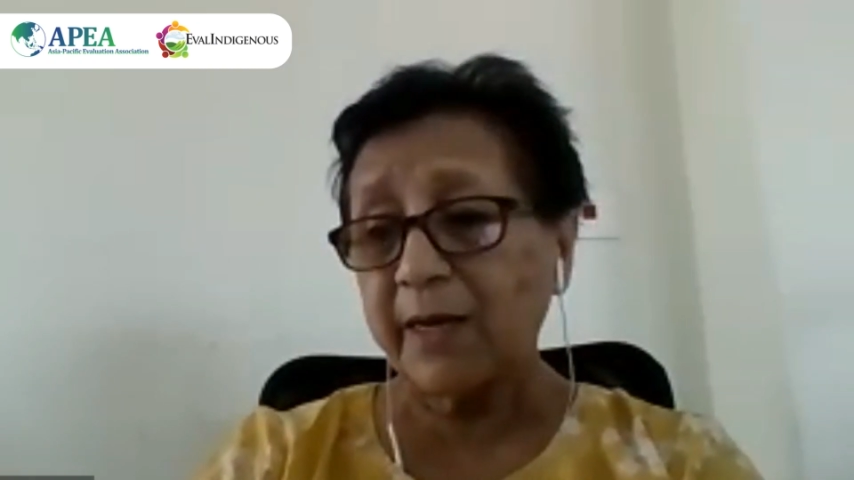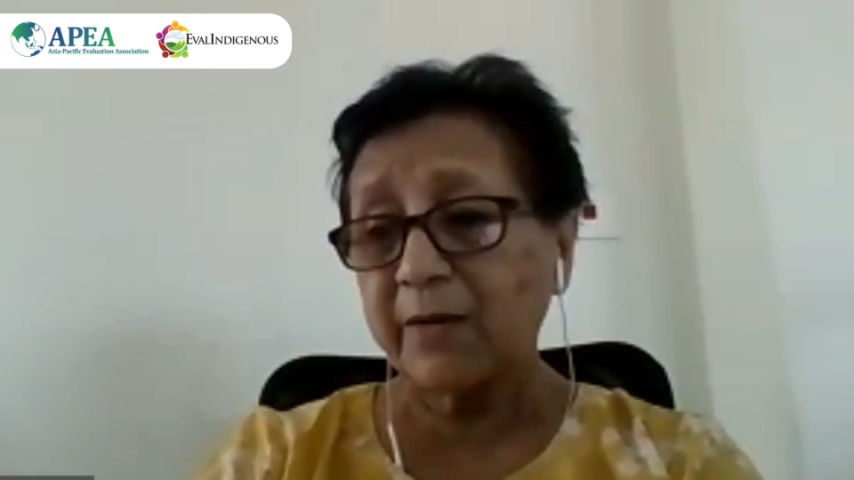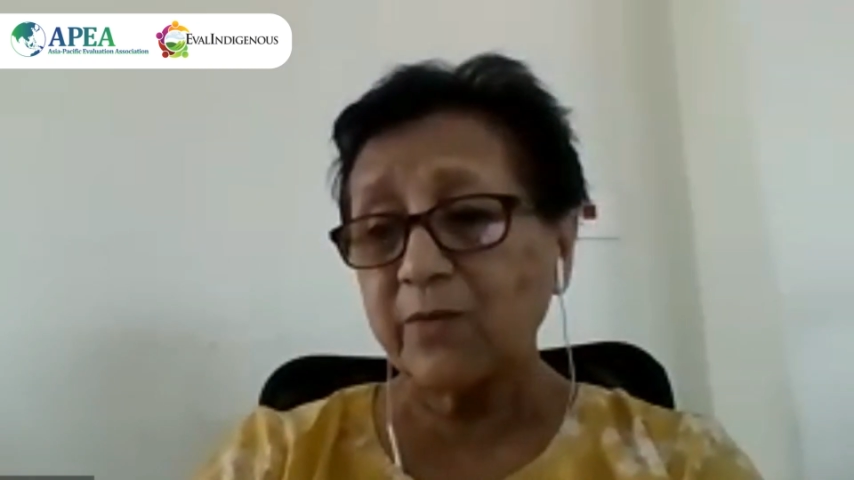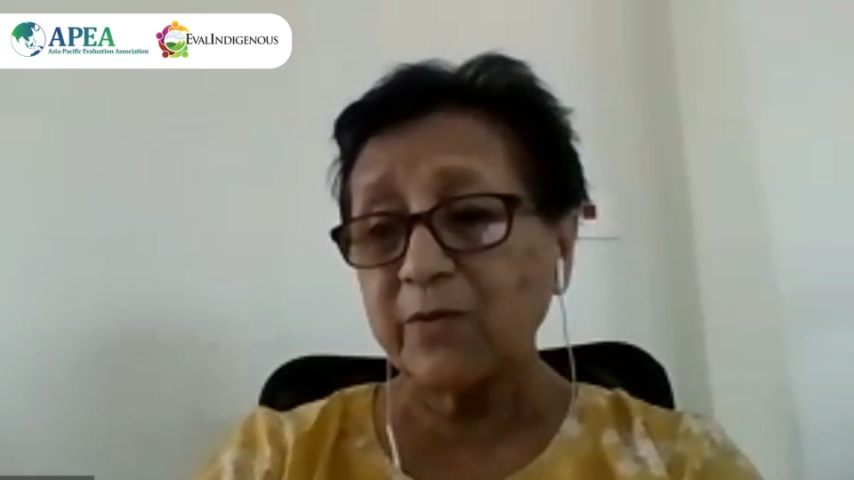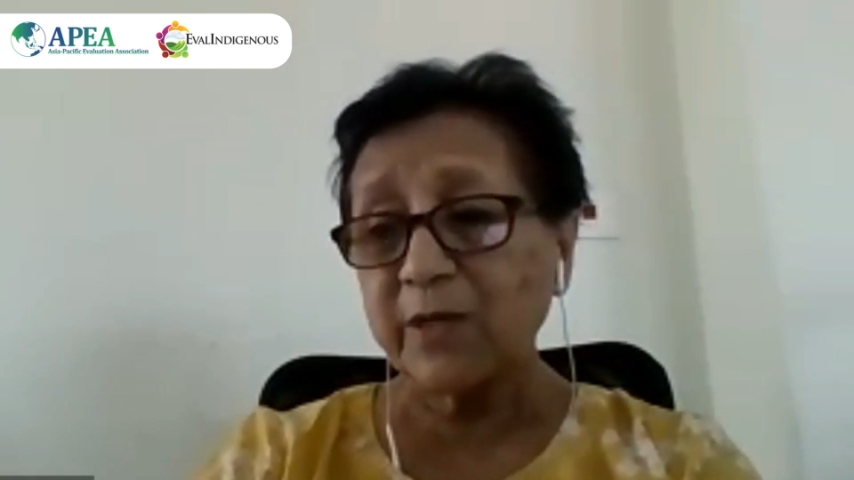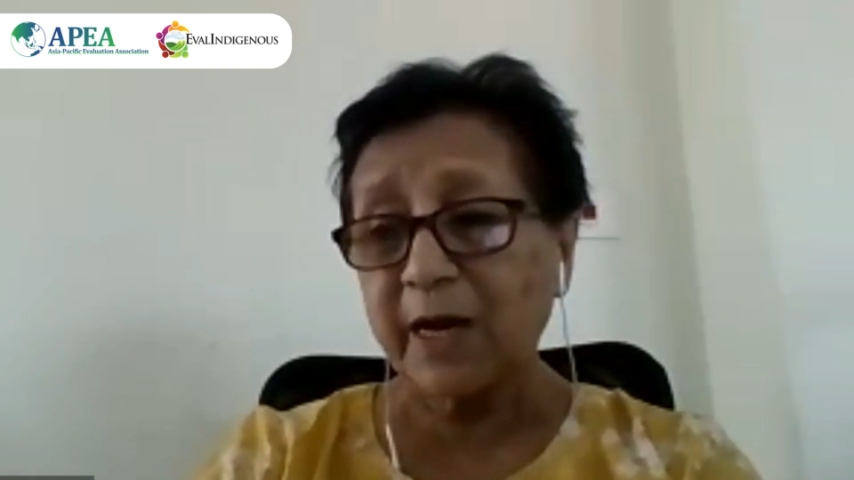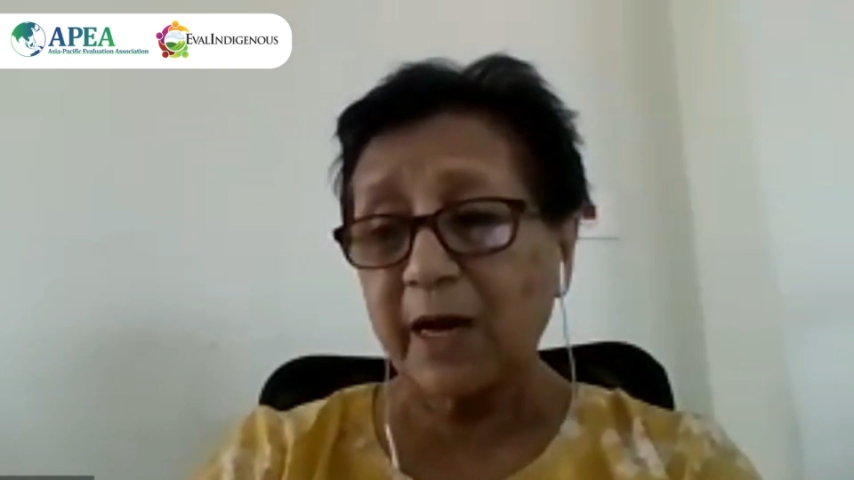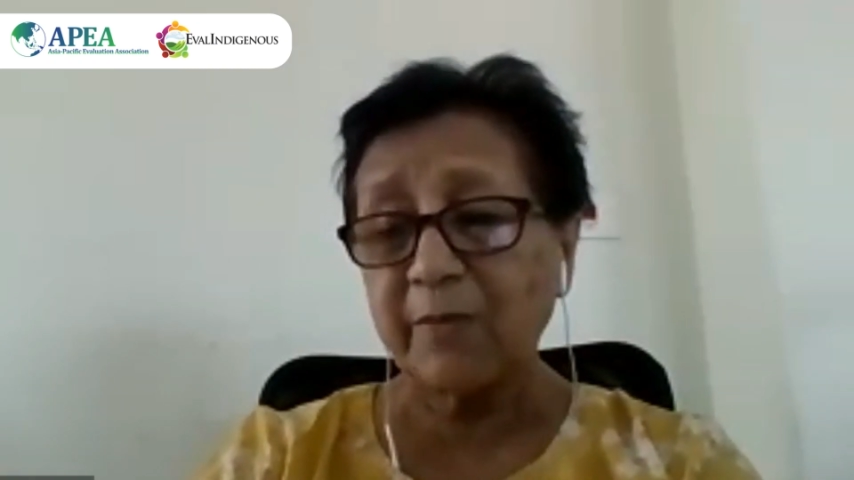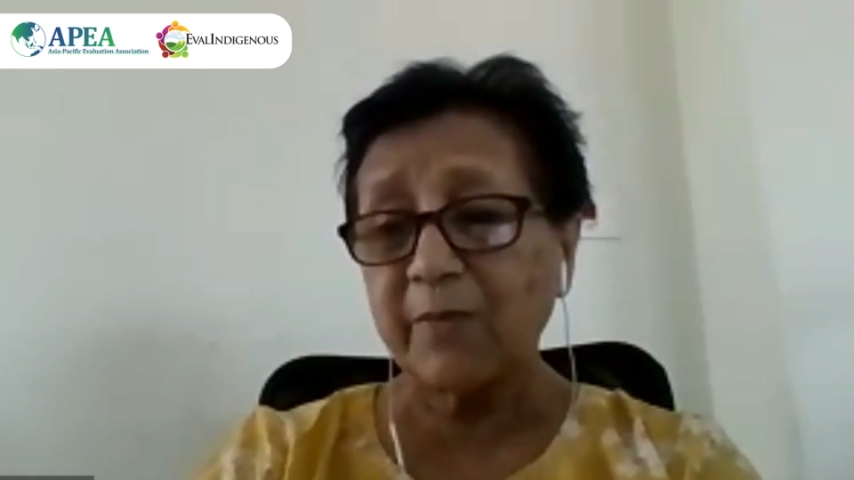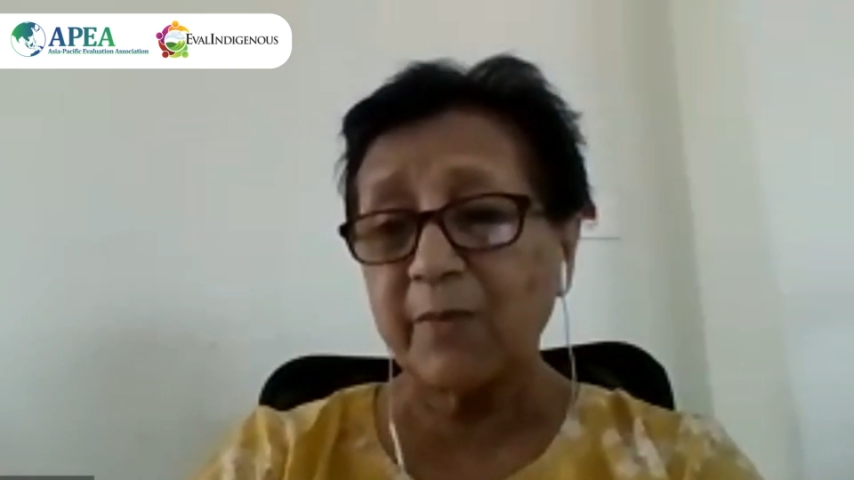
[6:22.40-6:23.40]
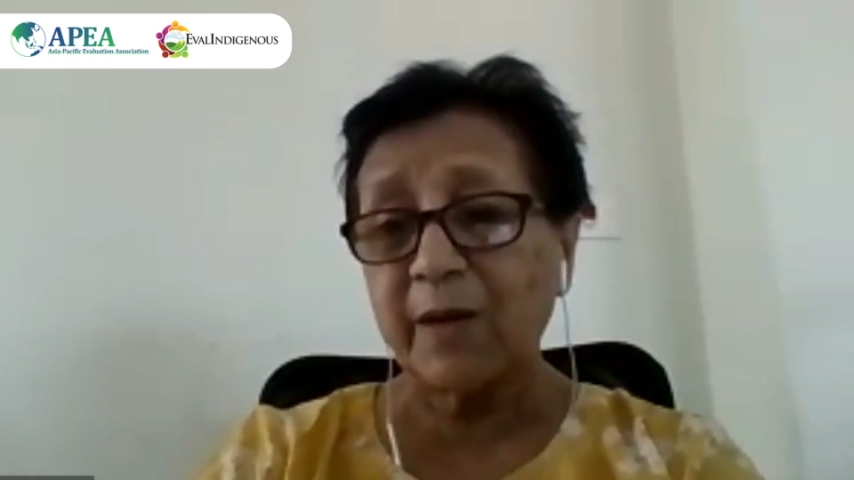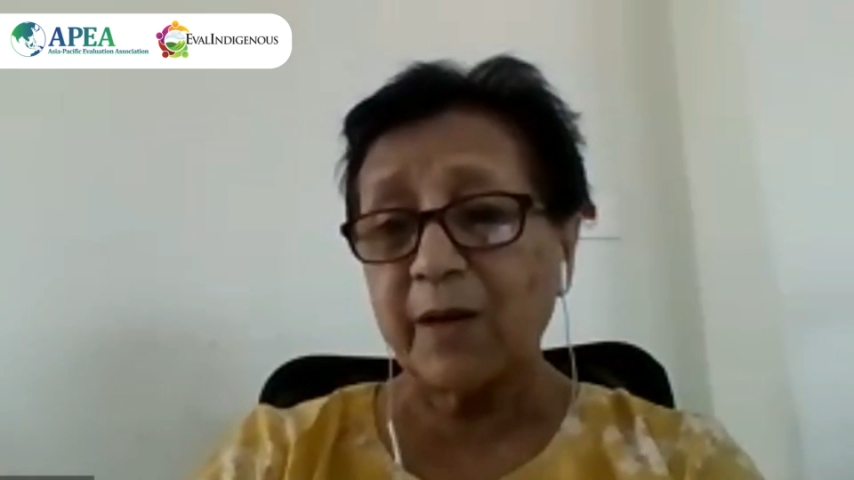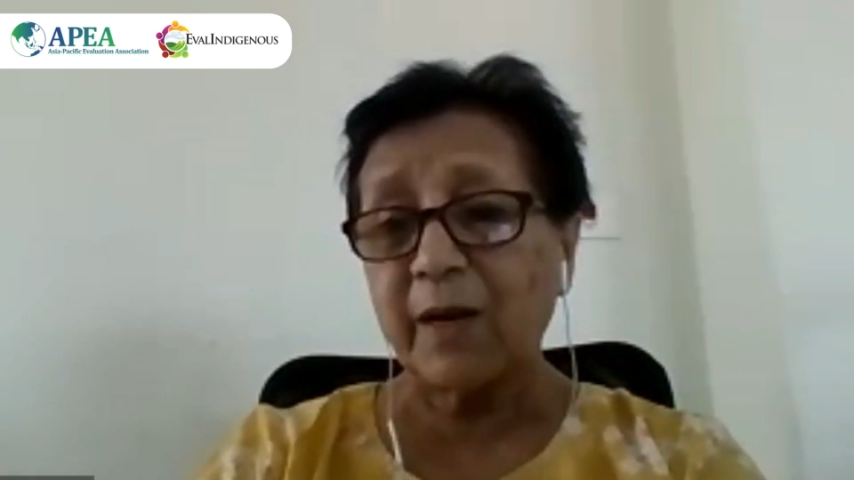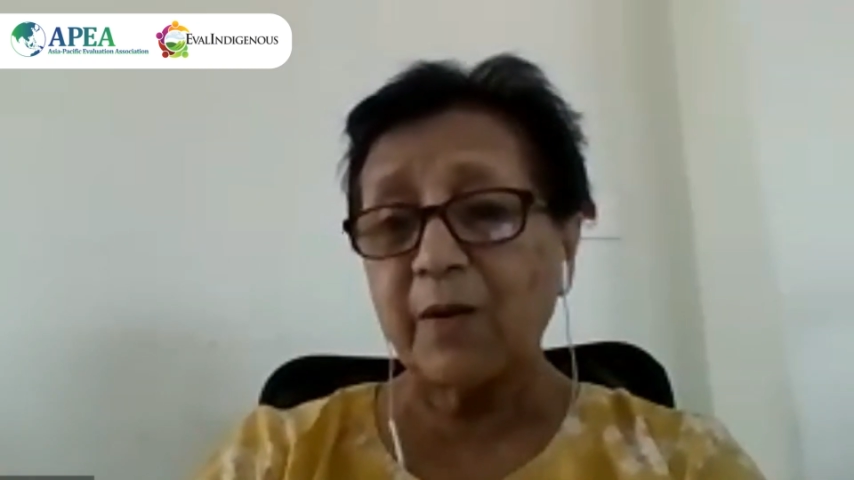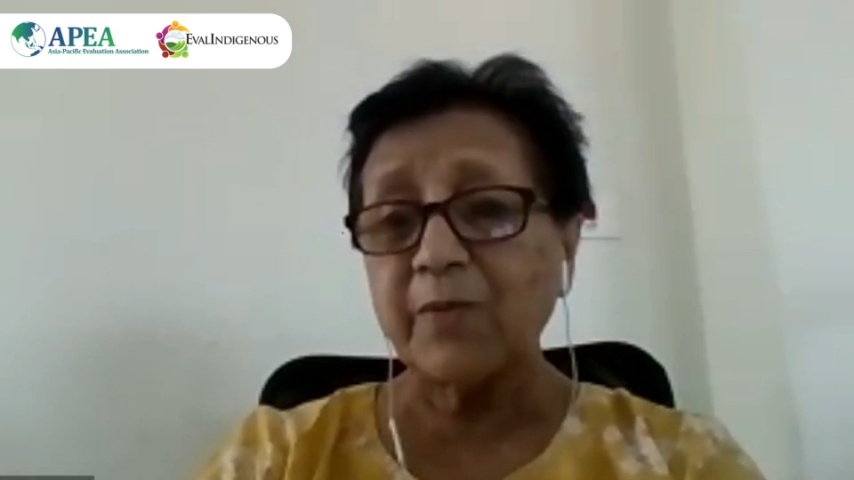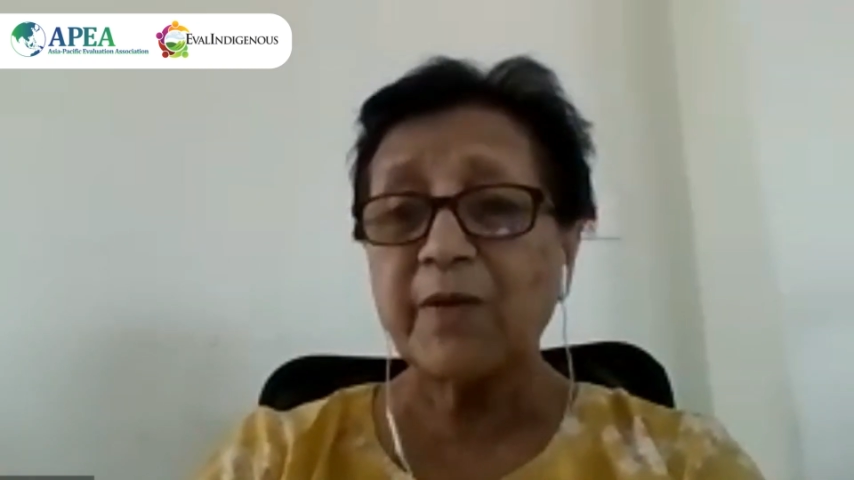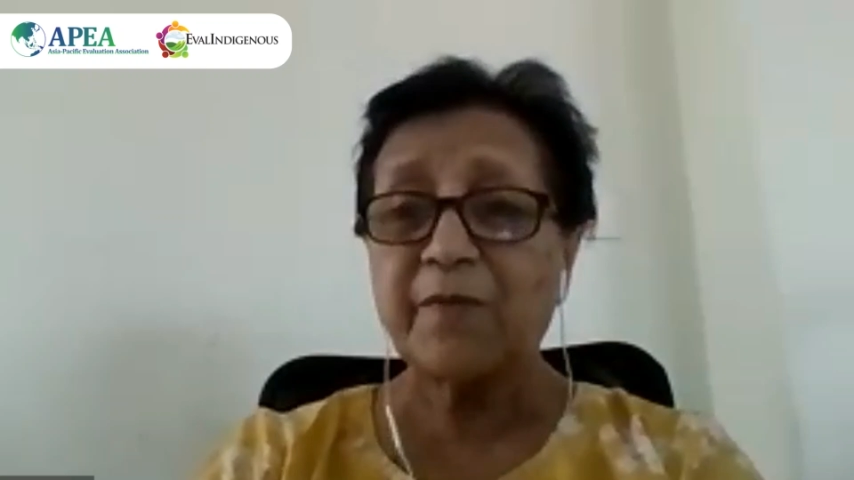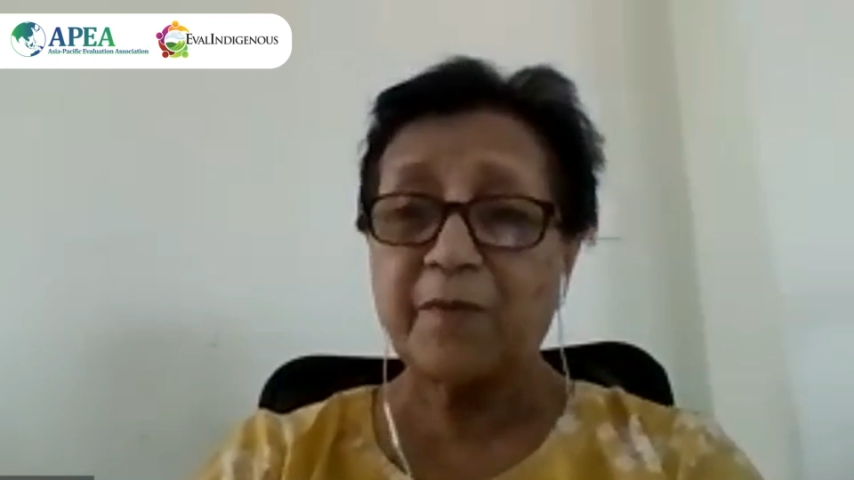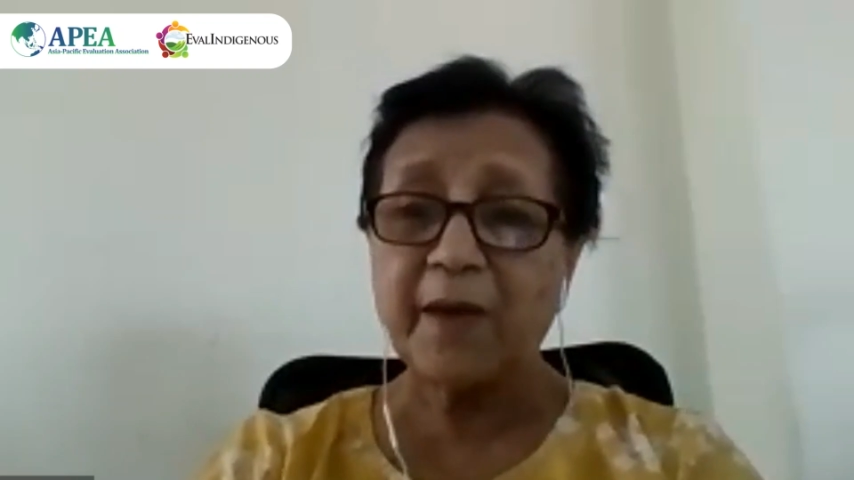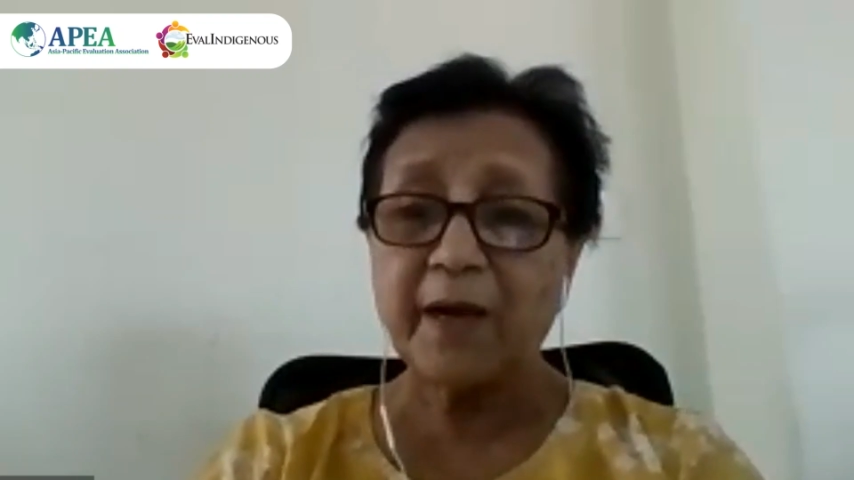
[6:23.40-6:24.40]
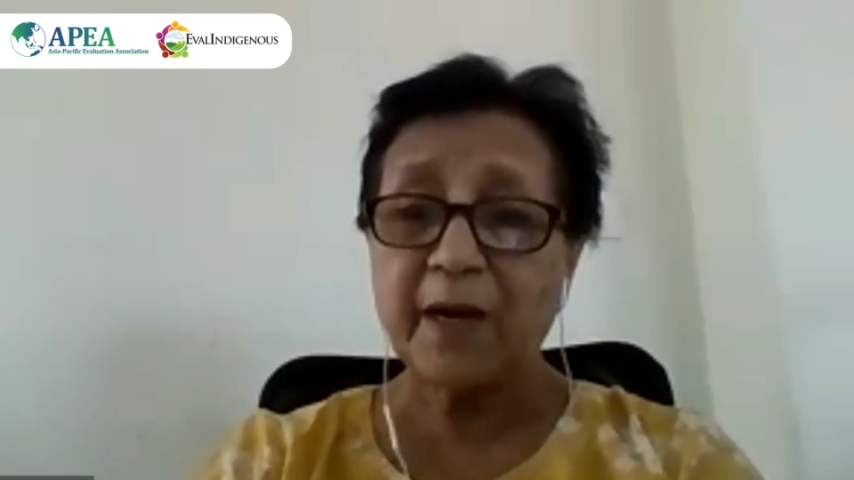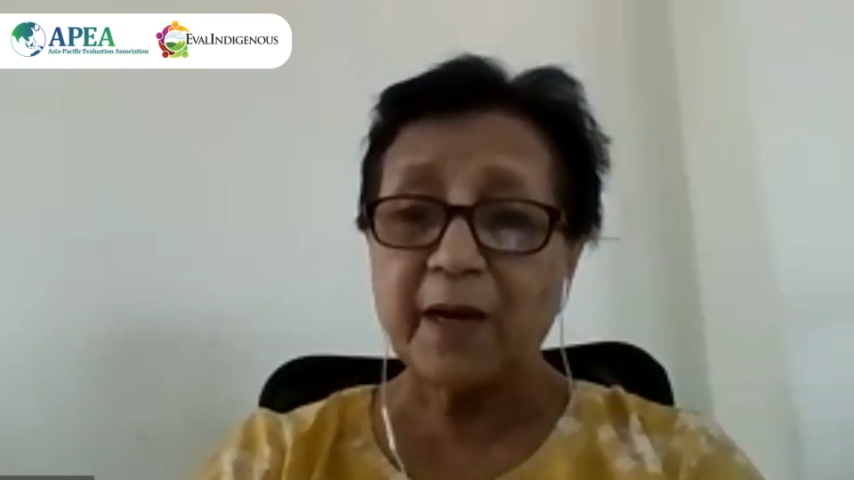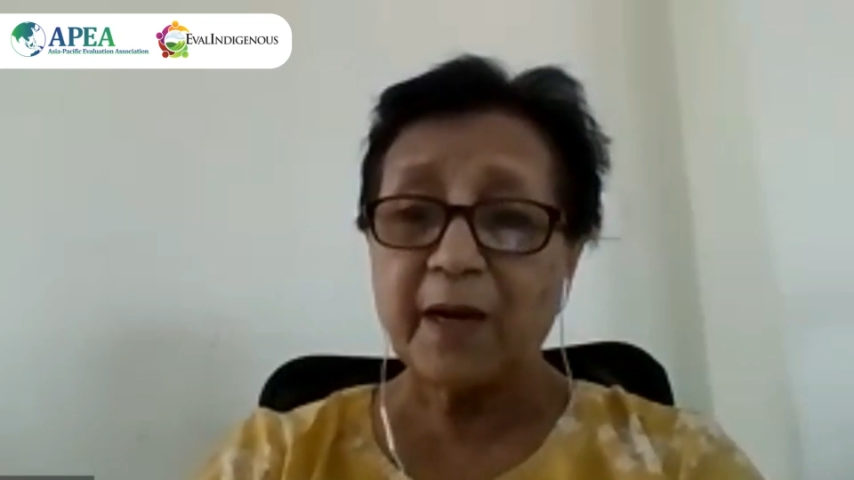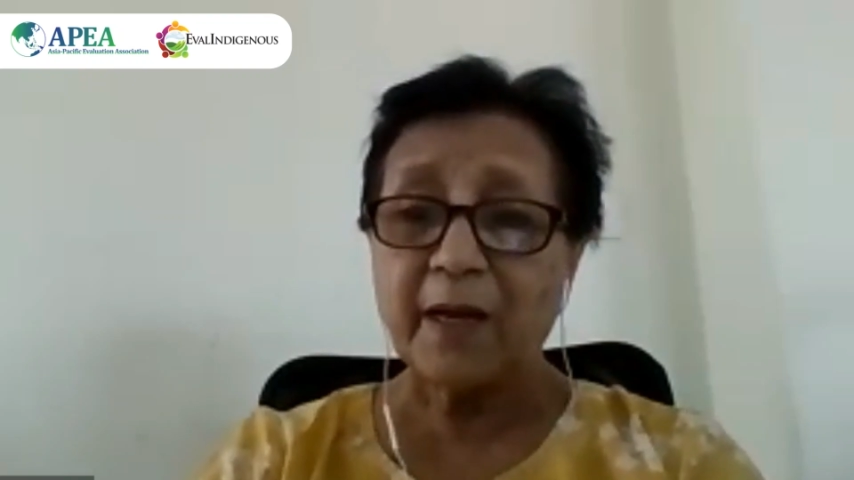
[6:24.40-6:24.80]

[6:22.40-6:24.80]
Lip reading: do not come with the fear.